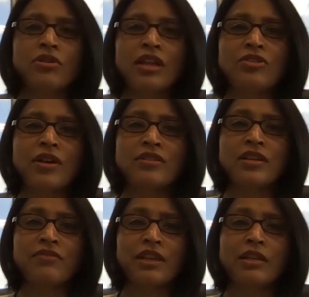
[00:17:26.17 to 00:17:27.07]
that drugs
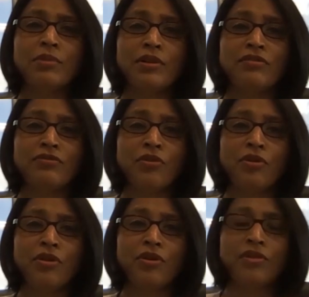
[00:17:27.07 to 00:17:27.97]
are available
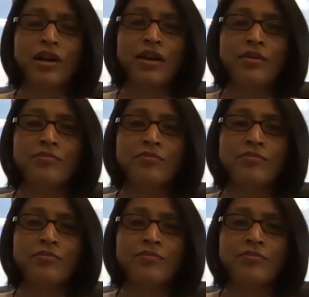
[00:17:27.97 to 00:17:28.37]
for